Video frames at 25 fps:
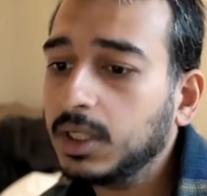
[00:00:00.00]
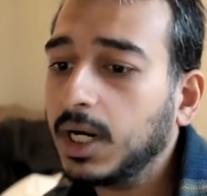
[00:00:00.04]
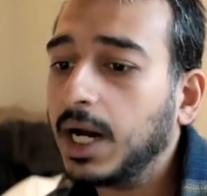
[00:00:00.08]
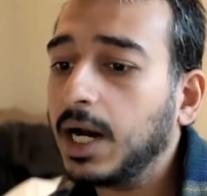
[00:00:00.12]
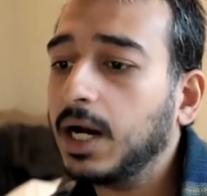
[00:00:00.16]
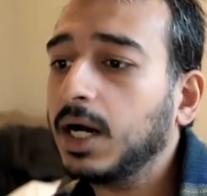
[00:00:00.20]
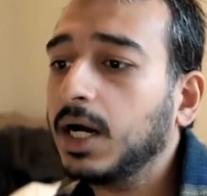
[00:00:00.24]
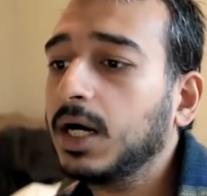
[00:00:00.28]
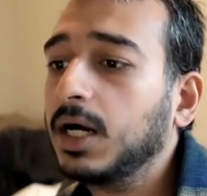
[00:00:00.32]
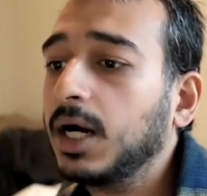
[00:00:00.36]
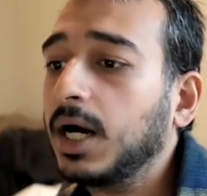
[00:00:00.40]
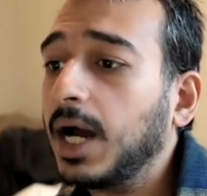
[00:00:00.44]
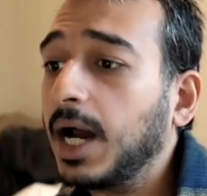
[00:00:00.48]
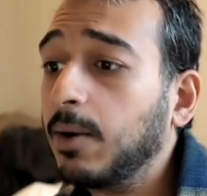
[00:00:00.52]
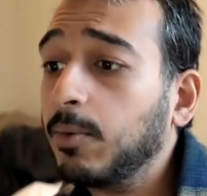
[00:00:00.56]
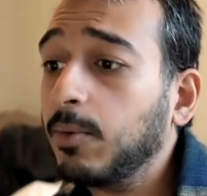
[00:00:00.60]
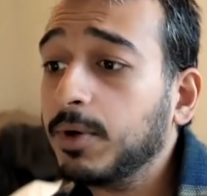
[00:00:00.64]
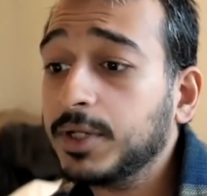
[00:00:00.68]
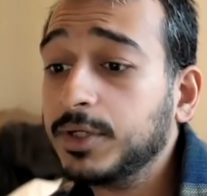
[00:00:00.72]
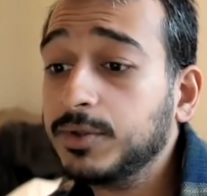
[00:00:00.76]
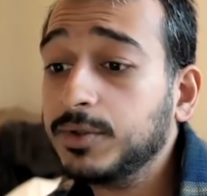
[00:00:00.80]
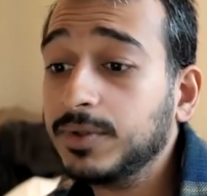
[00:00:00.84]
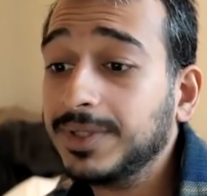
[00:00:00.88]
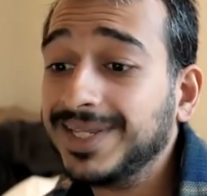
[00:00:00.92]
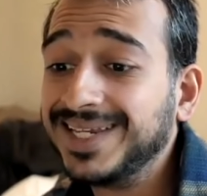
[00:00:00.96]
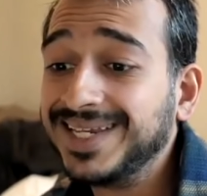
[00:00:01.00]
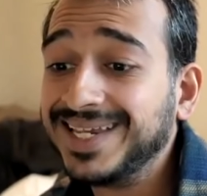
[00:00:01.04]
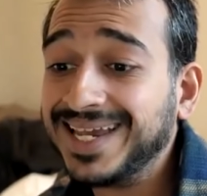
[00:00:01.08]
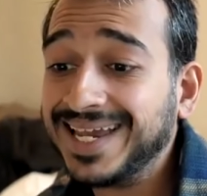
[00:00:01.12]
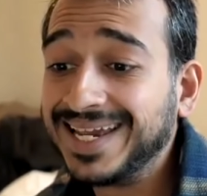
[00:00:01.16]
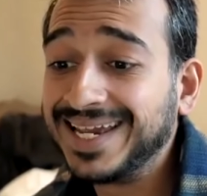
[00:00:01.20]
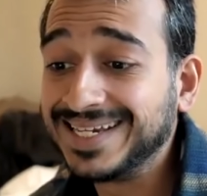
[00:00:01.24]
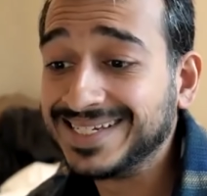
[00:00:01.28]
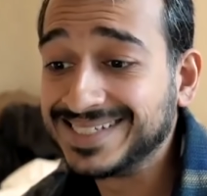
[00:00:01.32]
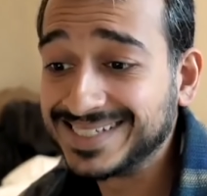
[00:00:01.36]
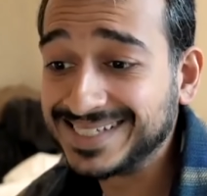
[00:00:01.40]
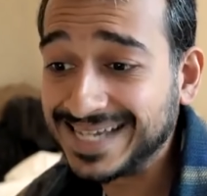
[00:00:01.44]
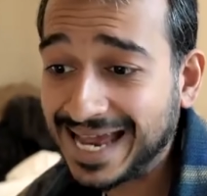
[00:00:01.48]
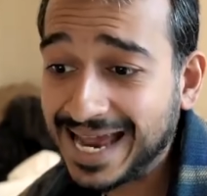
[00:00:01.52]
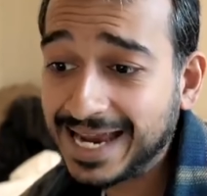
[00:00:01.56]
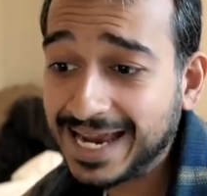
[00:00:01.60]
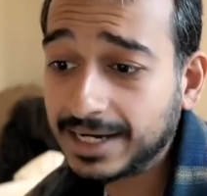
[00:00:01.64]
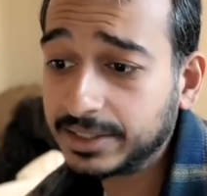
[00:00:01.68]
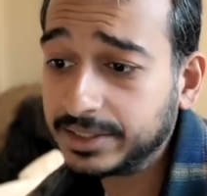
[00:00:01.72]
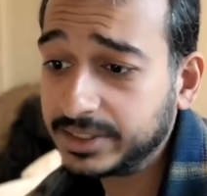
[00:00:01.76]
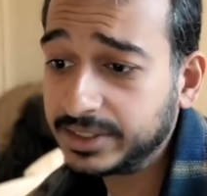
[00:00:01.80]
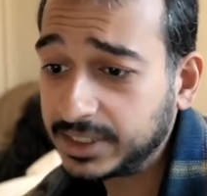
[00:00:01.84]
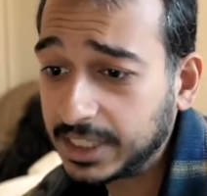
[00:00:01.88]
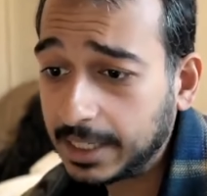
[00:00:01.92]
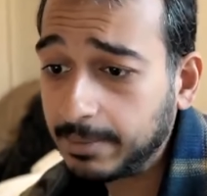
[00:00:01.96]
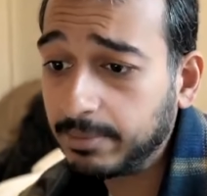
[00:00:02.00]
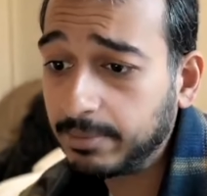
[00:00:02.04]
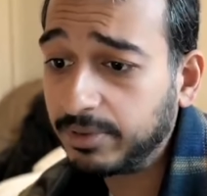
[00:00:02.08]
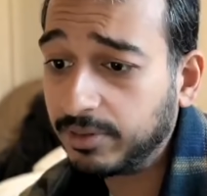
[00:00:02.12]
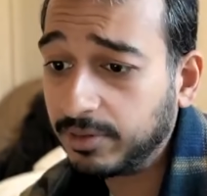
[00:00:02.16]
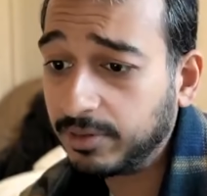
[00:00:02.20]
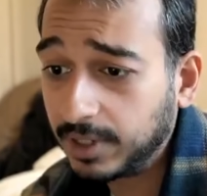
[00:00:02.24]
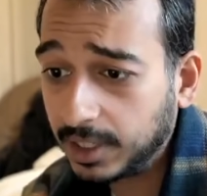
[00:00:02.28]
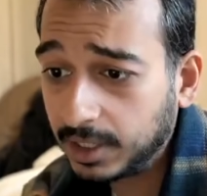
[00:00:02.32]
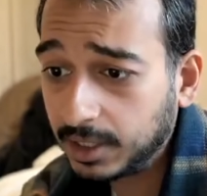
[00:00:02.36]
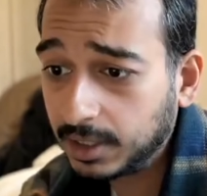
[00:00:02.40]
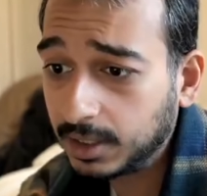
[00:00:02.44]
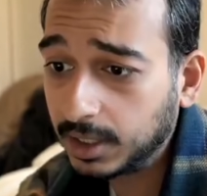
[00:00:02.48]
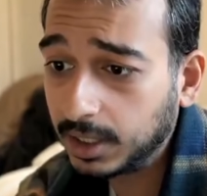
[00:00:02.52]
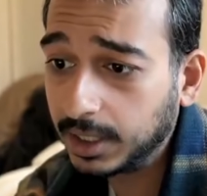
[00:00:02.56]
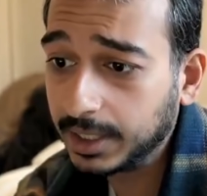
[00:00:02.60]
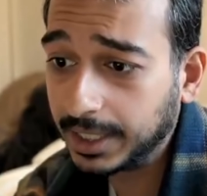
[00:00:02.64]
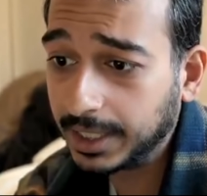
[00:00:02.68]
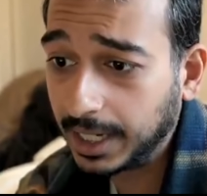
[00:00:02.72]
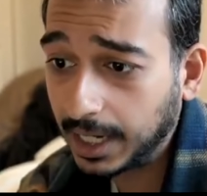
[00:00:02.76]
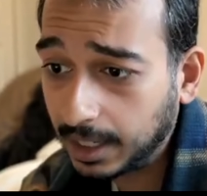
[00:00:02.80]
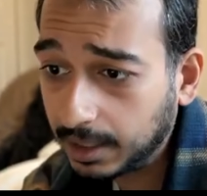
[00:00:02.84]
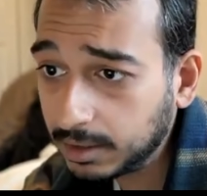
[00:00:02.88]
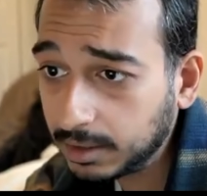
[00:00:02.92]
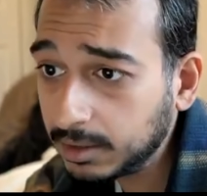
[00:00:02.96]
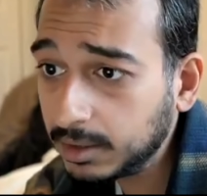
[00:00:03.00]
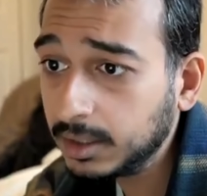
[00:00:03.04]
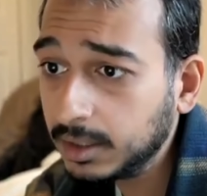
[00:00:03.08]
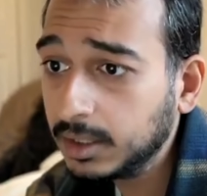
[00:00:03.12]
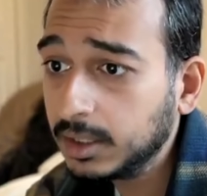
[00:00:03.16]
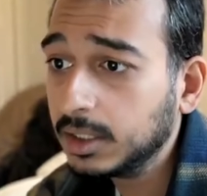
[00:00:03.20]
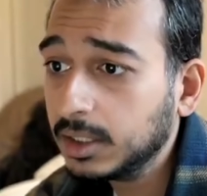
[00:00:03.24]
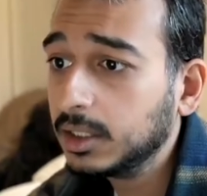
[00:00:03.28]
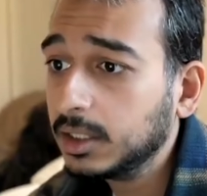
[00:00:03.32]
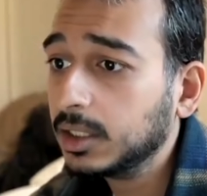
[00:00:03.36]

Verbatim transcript: Uh, I want to do the exact same thing again.